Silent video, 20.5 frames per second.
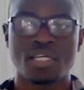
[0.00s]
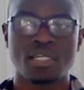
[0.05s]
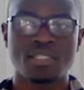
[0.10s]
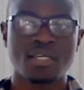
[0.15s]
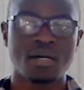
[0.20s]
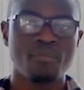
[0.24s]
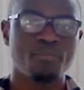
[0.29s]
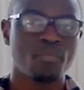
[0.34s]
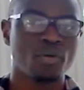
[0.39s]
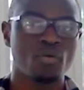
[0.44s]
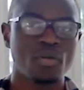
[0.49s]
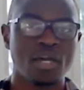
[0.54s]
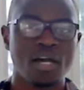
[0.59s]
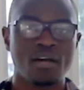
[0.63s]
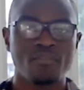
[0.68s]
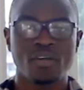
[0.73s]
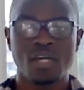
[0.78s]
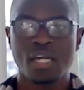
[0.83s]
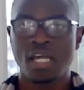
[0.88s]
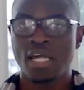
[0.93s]
Example, we
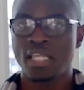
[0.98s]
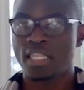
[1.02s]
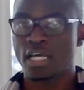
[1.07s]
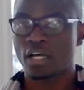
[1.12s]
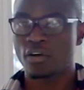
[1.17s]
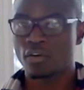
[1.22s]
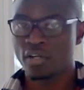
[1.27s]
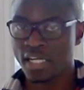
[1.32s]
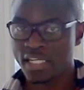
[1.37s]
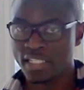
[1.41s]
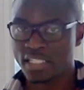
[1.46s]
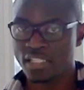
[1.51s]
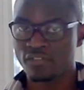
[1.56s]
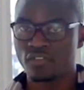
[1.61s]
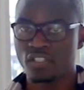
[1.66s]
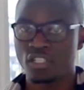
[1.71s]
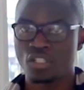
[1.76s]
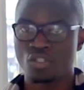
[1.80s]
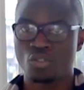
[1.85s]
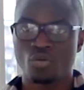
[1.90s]
have the
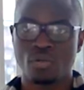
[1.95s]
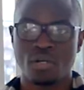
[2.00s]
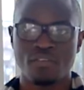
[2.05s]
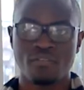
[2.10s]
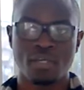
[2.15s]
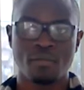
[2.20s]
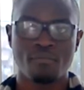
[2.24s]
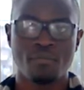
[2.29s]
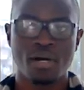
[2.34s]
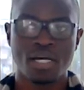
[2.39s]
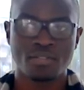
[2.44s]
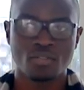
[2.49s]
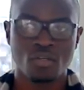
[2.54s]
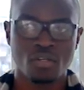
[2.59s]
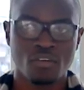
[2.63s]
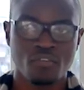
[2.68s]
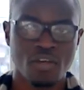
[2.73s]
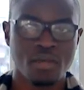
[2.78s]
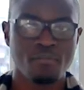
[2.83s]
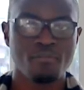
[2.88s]
connective tissue, we have the
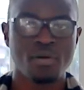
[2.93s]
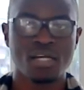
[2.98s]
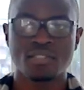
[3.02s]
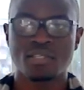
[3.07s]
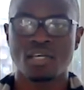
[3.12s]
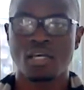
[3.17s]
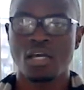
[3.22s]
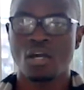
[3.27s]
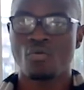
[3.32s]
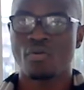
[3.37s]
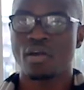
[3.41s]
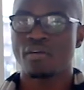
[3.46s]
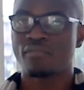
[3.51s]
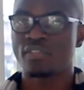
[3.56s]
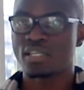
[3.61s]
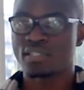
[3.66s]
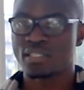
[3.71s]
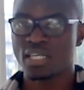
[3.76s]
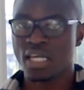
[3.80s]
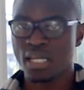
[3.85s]
muscle fibers, we
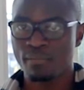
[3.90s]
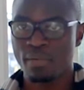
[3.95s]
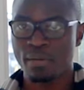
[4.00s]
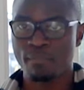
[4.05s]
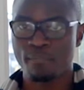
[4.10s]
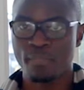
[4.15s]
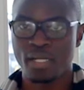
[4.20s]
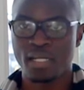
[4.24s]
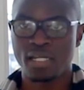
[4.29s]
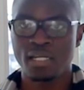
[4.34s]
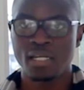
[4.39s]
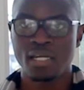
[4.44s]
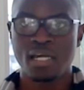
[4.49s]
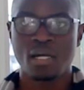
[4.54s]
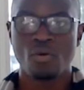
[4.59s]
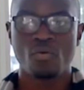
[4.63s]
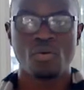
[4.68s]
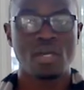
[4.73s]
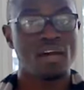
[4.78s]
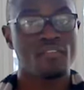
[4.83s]
have the cell
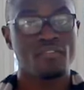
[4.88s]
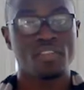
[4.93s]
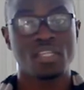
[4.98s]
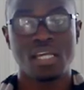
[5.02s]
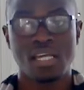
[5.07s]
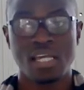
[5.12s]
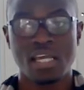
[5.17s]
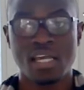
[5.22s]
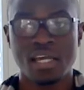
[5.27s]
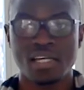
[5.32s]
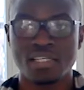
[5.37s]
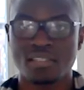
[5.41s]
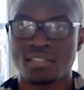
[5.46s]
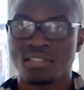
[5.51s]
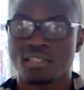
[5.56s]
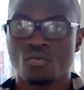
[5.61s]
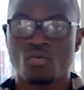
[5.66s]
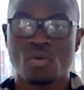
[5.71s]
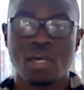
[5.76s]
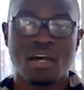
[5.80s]
membrane, we have the
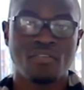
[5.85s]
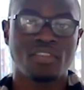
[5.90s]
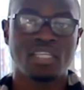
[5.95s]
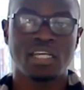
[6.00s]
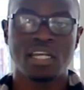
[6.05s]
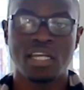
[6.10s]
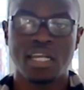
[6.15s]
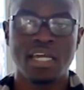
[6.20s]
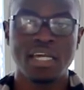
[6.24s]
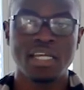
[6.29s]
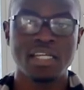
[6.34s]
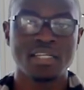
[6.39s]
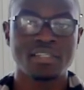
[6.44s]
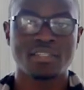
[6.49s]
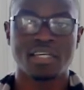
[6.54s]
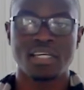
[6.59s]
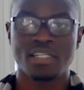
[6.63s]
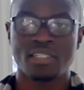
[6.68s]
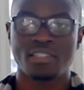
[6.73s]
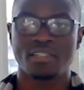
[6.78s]
hairs, we have the
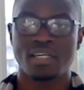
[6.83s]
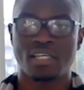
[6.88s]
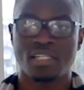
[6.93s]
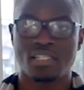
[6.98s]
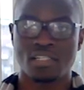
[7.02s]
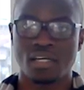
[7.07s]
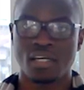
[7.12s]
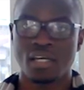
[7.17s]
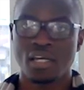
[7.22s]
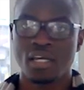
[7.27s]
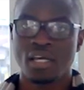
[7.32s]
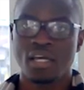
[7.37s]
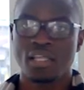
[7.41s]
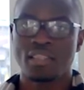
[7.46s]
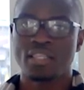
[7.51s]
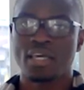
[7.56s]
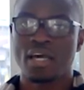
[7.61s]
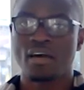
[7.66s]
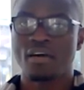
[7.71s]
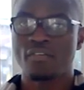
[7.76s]
nails, etc.
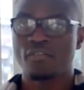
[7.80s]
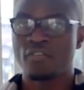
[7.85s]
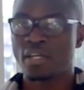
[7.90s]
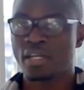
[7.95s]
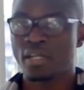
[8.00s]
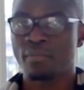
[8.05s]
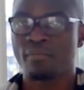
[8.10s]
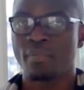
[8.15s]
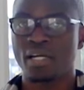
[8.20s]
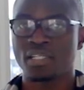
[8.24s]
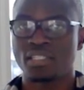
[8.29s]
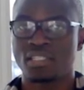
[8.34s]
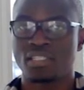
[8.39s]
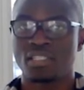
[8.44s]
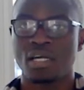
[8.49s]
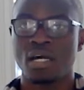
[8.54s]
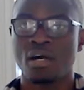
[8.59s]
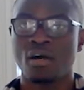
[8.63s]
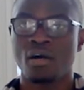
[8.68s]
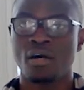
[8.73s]
There are very
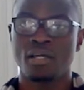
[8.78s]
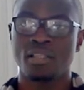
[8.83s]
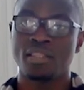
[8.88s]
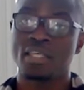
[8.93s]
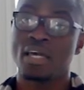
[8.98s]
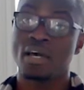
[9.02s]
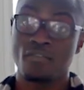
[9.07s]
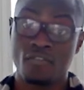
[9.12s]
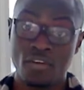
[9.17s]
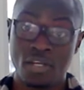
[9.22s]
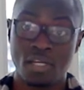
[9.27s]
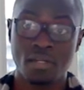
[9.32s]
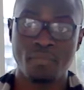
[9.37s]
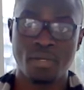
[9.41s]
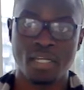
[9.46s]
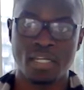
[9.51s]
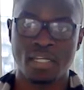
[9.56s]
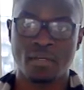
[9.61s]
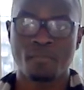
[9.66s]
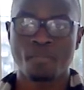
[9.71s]

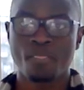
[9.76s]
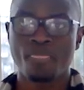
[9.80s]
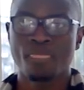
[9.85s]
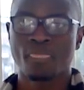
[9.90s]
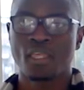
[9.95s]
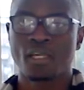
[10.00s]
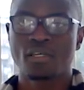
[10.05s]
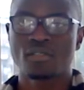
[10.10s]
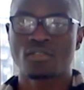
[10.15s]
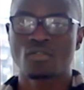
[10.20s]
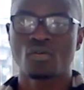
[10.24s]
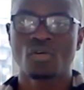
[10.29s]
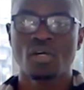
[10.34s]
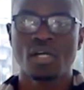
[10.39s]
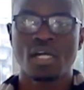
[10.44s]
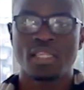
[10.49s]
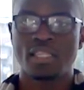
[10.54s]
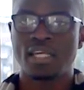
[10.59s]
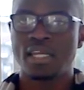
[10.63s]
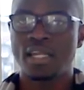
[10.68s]
many.
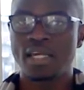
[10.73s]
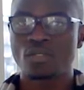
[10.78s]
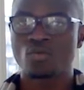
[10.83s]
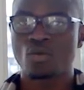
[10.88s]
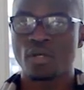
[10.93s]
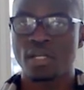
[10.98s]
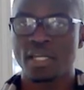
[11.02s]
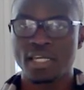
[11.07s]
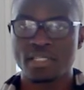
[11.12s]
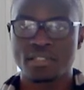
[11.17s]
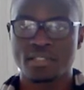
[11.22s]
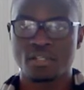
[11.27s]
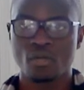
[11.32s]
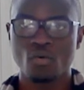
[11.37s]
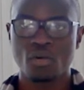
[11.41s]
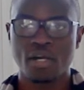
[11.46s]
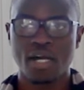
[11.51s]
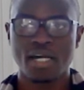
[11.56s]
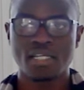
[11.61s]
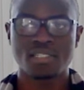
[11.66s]
So the next one, let's
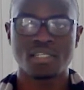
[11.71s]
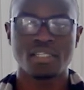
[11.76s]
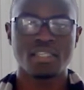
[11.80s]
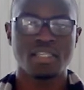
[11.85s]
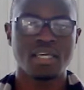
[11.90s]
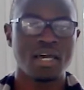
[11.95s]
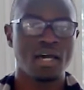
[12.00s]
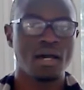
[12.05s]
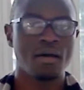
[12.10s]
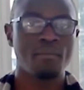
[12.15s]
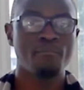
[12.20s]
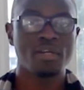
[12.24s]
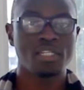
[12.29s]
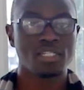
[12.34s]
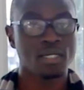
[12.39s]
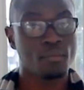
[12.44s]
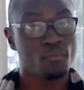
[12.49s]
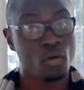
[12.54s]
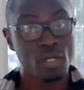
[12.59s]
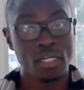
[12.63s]
look at their
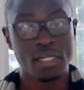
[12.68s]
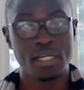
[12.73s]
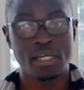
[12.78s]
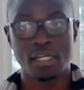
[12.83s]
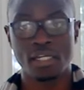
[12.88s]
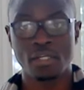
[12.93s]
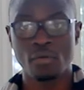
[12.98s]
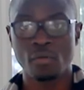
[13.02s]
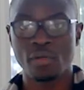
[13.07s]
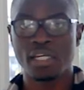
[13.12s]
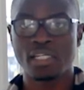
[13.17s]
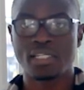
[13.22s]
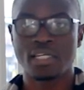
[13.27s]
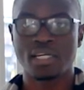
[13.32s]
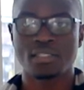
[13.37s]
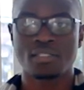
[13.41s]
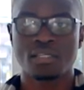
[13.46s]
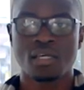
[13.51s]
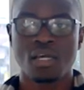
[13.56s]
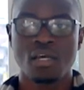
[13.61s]
metabolic
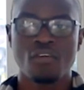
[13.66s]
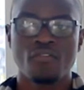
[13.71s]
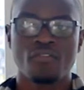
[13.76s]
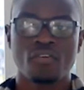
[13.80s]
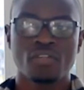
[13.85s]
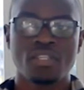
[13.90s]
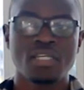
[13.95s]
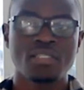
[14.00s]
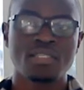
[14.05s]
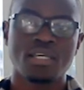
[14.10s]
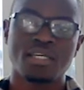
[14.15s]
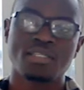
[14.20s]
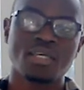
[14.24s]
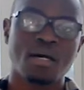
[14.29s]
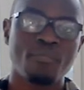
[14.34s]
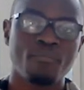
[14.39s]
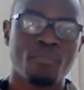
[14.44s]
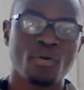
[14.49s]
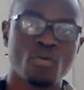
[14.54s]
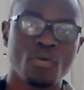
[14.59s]
regulators. For this
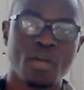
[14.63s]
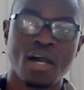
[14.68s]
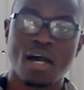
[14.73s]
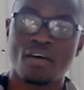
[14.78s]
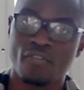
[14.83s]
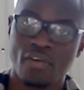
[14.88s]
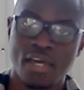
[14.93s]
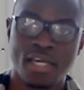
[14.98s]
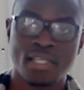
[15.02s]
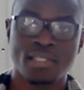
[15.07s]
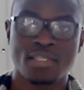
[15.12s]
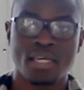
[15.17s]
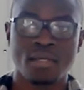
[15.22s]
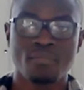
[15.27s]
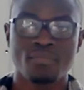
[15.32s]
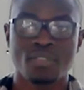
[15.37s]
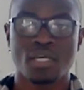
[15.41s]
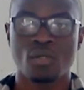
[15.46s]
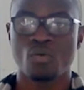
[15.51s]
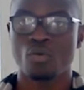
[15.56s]
example, we have
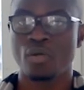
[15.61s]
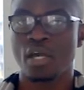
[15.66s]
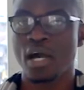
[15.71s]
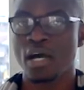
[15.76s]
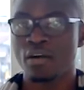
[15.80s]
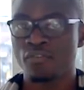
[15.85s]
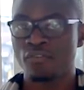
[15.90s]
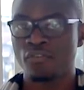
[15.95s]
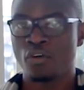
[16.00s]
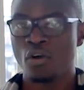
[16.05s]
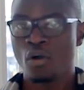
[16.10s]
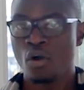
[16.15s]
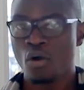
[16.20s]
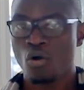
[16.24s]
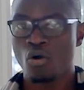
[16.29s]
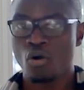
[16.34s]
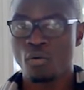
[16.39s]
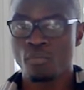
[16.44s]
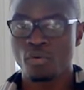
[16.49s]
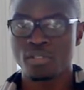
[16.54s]
enzymes and we have
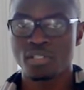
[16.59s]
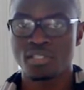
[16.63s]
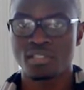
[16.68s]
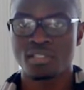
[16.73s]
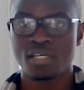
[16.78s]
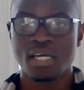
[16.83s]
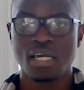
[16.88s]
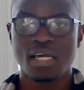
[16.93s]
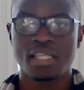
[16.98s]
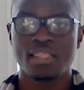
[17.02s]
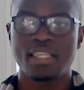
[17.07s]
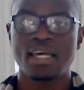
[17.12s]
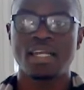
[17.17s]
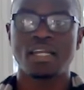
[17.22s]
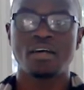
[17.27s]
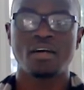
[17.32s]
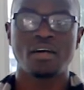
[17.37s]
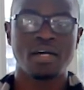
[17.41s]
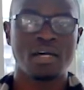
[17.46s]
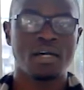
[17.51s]
hormones.
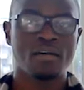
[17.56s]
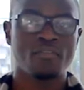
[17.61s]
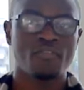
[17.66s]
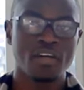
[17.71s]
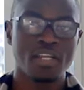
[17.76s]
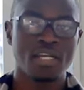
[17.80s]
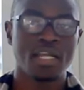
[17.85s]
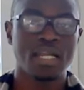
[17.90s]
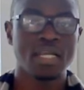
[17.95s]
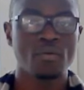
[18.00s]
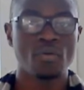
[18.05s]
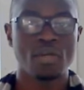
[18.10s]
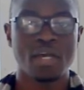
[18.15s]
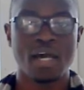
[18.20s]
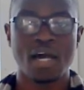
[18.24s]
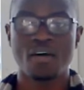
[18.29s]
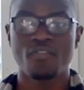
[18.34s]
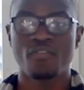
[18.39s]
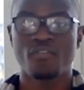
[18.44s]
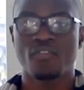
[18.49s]
Then finally we
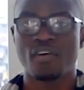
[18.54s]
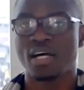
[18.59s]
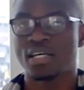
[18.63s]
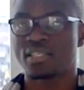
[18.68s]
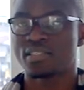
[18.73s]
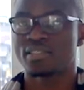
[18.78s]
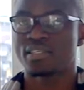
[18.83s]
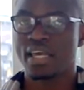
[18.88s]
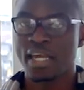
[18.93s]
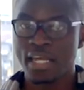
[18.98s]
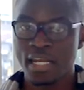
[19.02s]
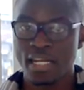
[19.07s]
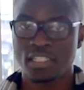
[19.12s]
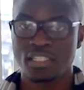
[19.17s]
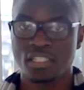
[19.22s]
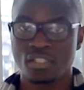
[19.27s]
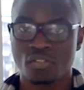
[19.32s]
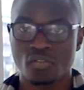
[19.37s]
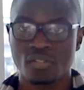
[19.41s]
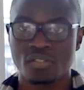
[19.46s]
have as
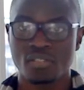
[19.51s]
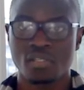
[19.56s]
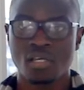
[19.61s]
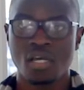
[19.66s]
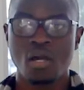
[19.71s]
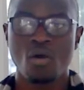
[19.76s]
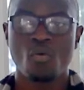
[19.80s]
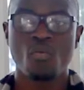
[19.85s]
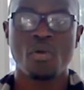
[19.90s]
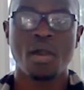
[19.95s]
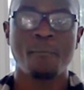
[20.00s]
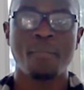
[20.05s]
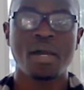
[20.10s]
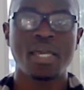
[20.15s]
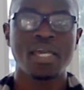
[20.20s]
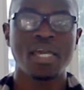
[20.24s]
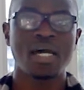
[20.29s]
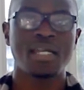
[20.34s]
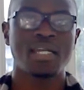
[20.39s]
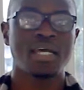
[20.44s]
energy source,
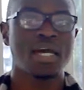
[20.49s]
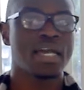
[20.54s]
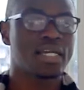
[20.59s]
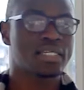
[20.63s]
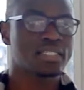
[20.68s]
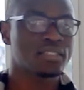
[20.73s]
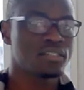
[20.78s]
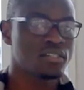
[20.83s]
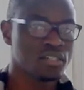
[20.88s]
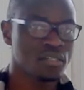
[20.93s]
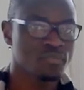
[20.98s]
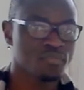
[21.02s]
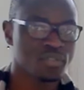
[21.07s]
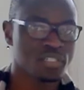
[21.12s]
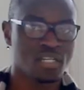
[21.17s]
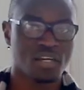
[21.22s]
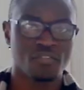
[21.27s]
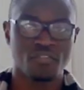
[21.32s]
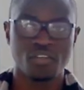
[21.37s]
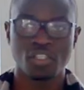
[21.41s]
whereby under extreme
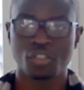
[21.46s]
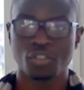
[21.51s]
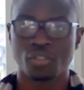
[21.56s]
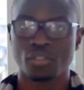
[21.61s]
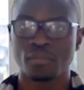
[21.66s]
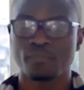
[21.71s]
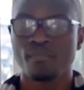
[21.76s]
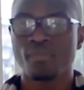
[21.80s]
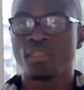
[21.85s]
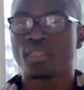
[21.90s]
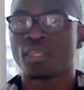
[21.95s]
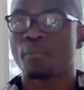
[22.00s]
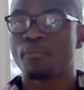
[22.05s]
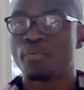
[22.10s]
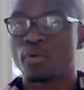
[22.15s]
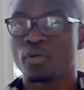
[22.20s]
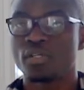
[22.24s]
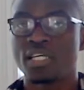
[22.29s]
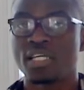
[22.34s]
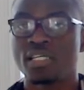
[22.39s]
starvation,
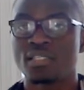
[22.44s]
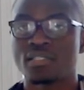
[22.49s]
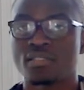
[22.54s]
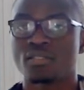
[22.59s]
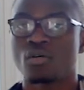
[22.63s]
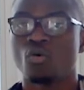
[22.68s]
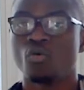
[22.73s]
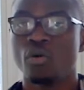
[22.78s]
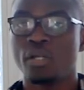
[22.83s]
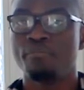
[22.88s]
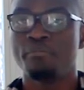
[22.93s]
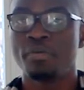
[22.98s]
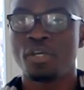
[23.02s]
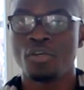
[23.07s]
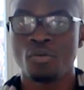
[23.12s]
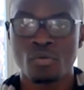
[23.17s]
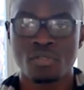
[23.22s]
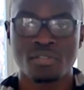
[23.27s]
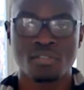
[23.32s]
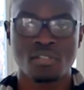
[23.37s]
proteins will be
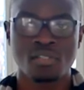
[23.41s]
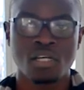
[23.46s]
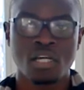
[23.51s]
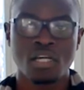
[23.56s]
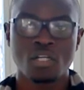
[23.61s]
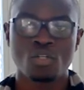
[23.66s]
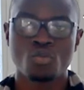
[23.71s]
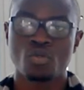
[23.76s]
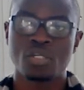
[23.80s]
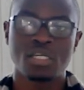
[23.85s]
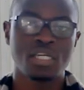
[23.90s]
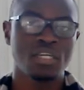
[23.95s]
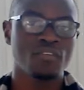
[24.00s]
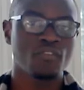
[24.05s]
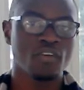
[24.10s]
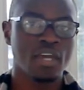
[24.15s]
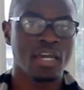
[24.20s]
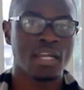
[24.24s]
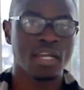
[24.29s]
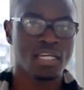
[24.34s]
used to
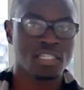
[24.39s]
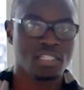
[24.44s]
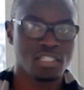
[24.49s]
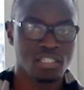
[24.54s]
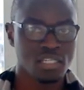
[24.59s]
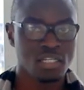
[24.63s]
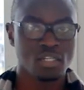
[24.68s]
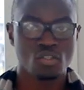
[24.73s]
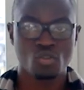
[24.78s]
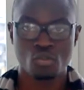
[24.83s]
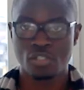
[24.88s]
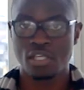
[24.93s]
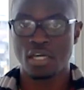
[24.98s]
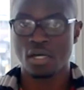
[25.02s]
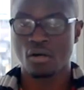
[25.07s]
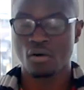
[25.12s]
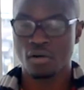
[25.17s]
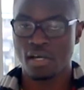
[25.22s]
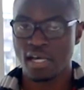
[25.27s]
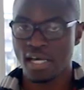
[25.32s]
give energy to
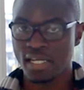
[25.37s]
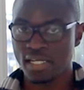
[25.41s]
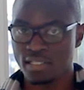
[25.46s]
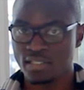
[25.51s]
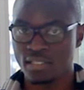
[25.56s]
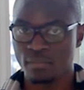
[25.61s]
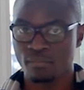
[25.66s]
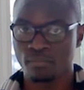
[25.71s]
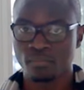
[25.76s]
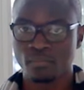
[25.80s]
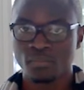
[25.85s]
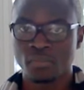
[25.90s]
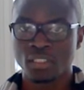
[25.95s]
the organism.